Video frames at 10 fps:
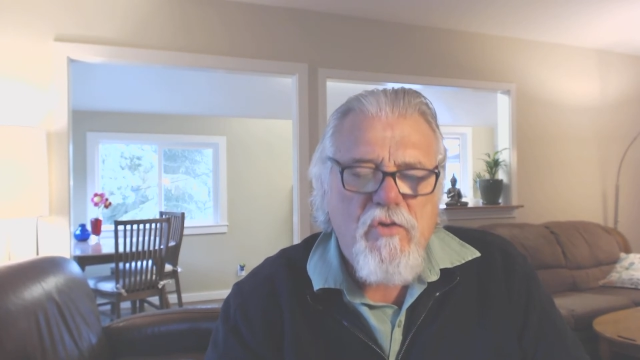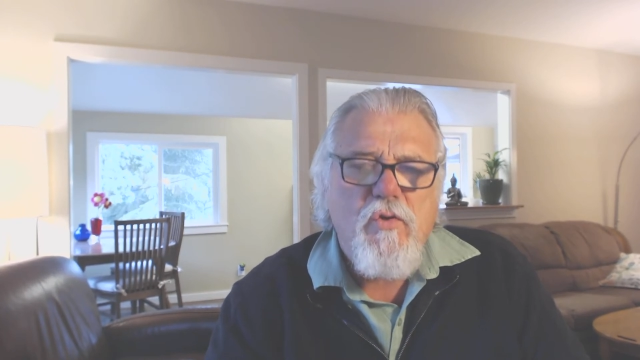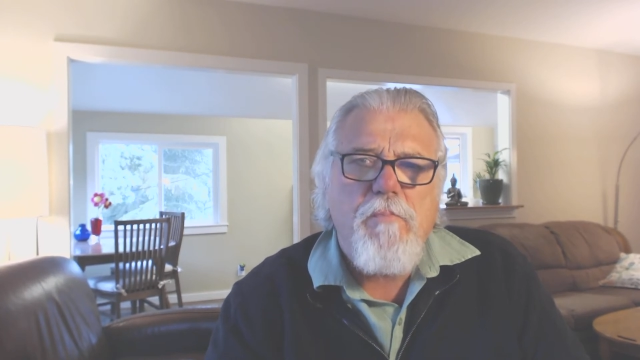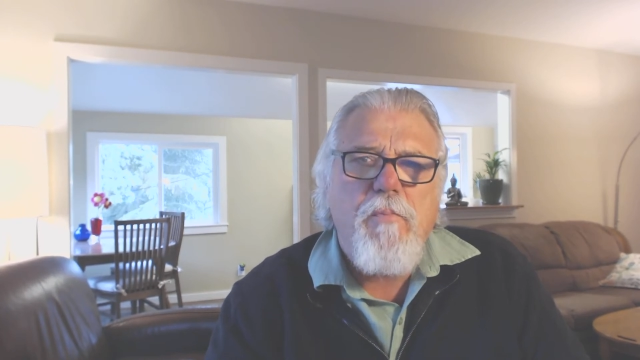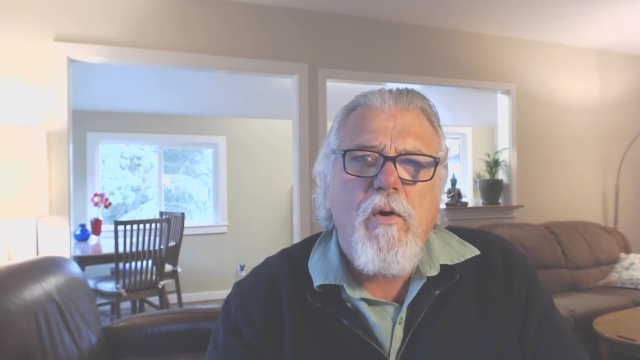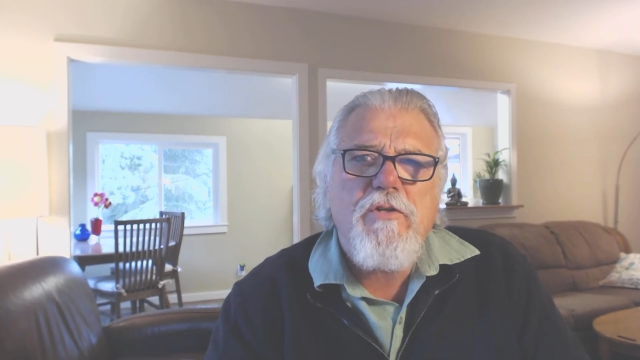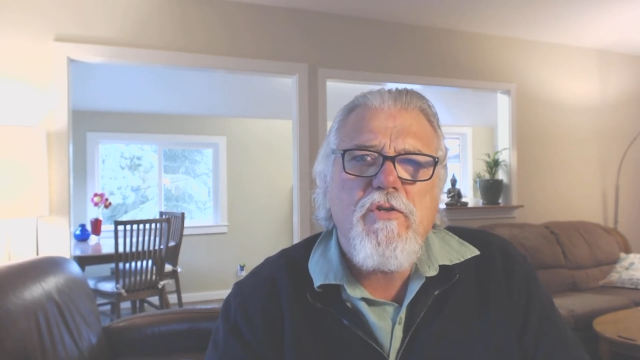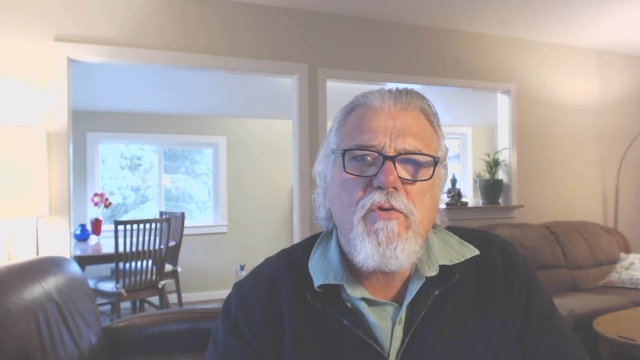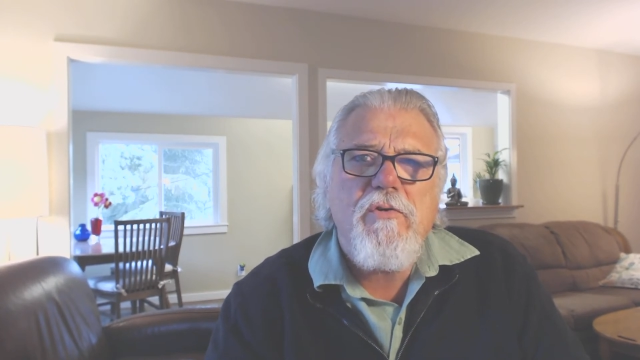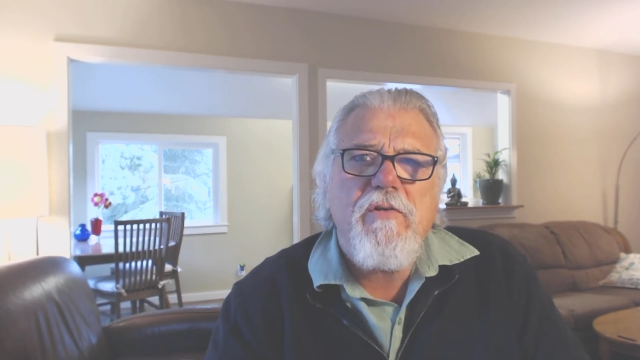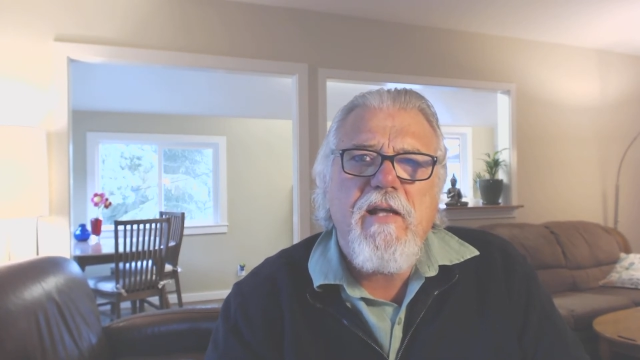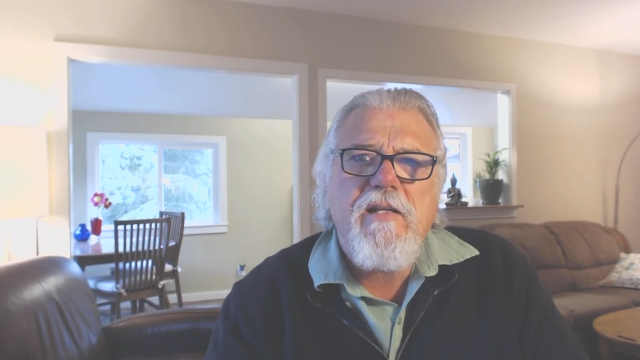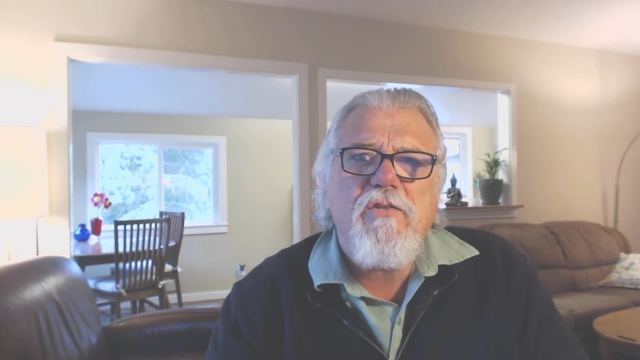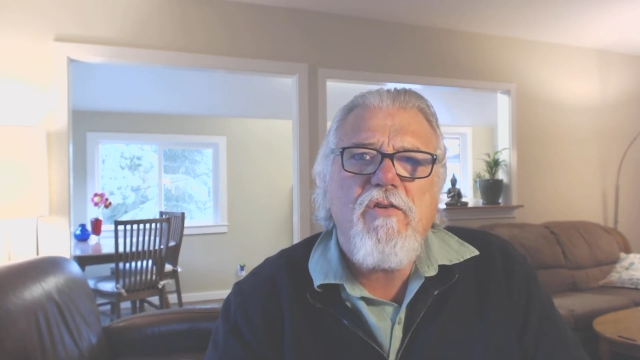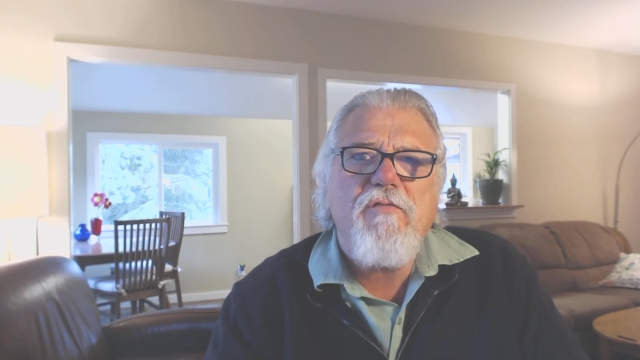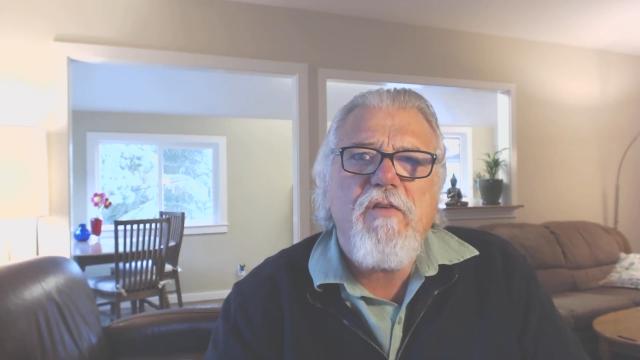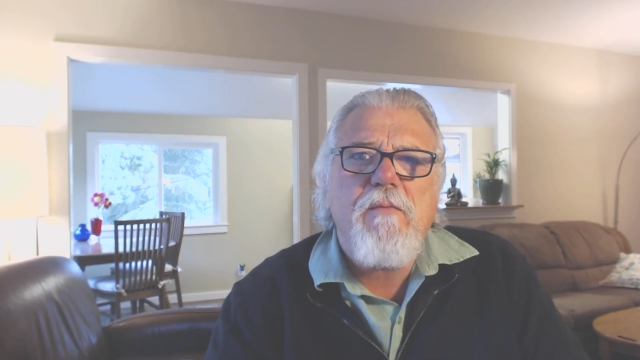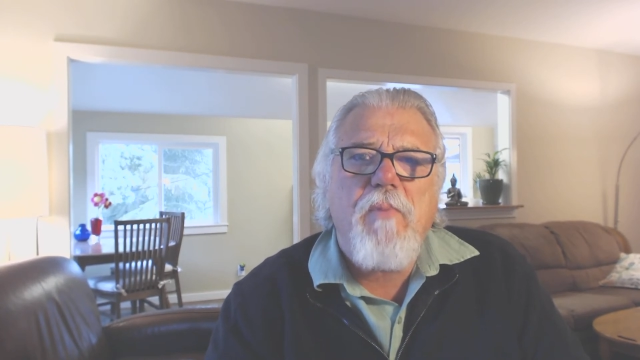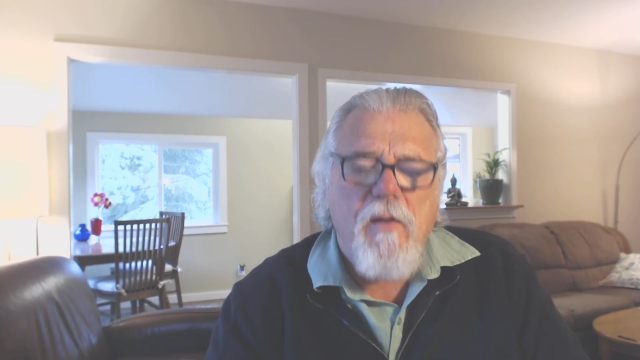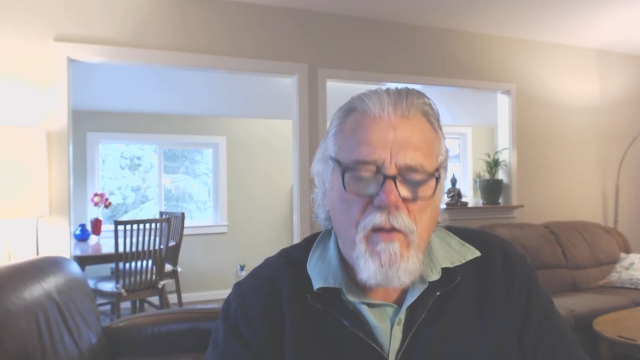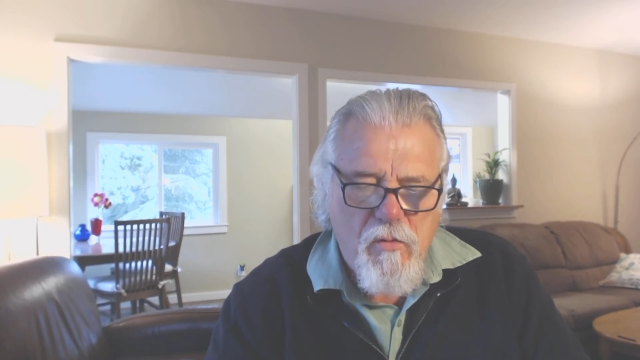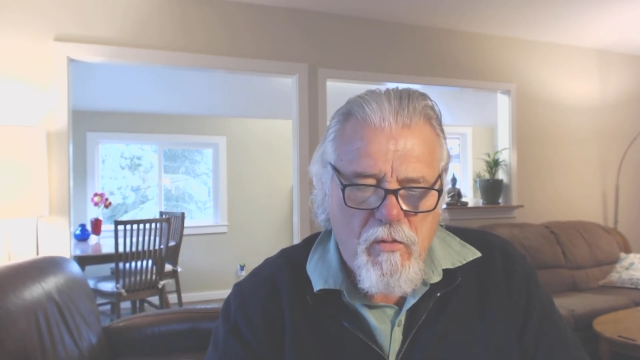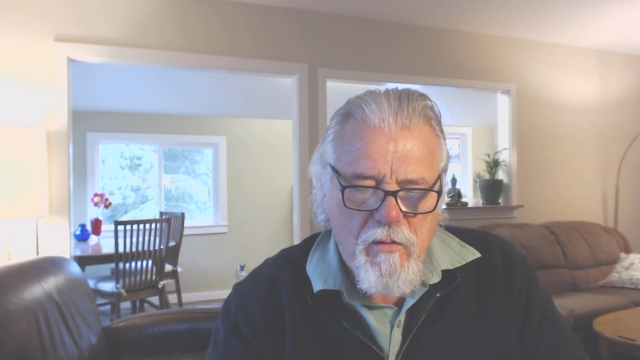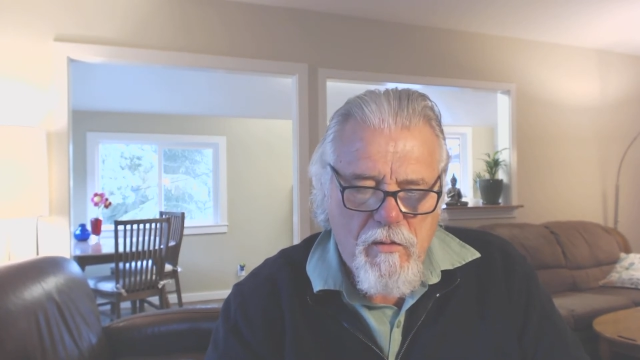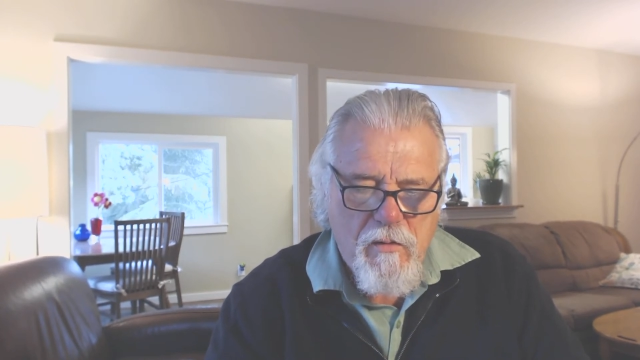to a point 282 feet below